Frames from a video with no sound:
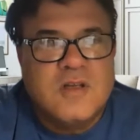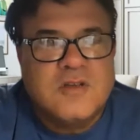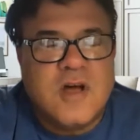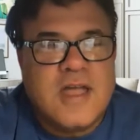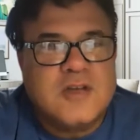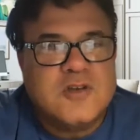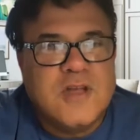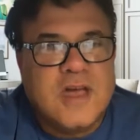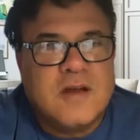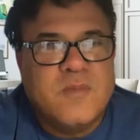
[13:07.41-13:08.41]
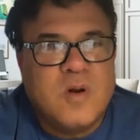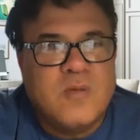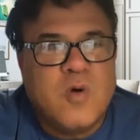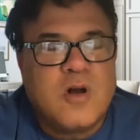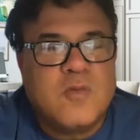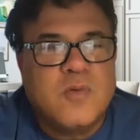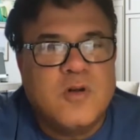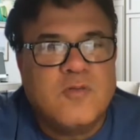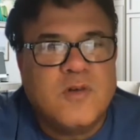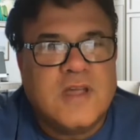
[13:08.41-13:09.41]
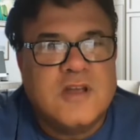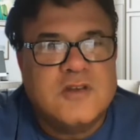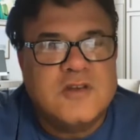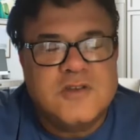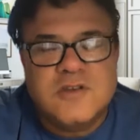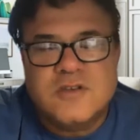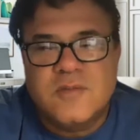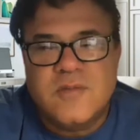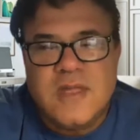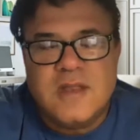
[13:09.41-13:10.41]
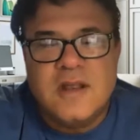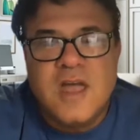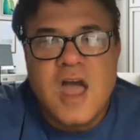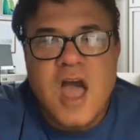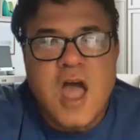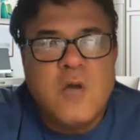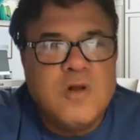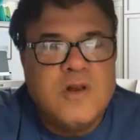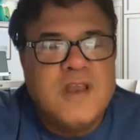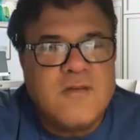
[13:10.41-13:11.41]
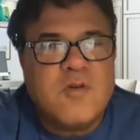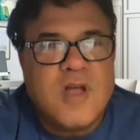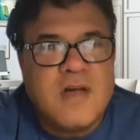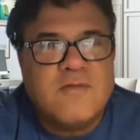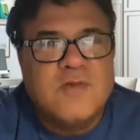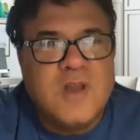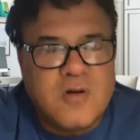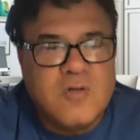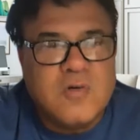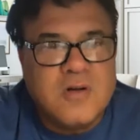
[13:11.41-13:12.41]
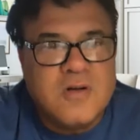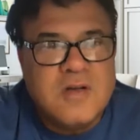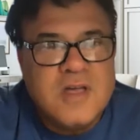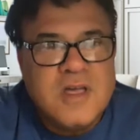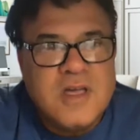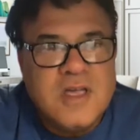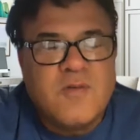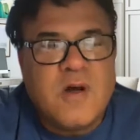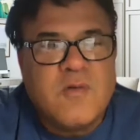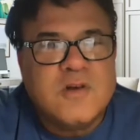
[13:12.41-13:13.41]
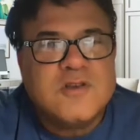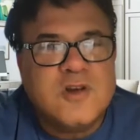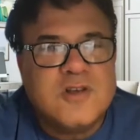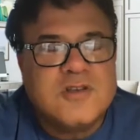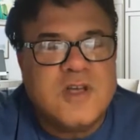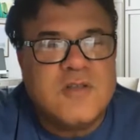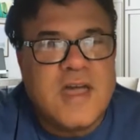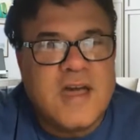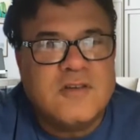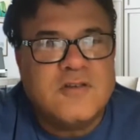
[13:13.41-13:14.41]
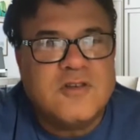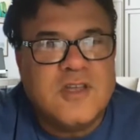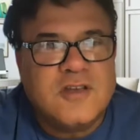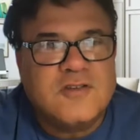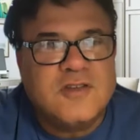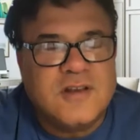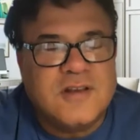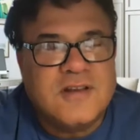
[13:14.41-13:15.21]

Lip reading: So I actually had to put a water purification system in. I would never have known if I wasn't going to sell the house and tested it.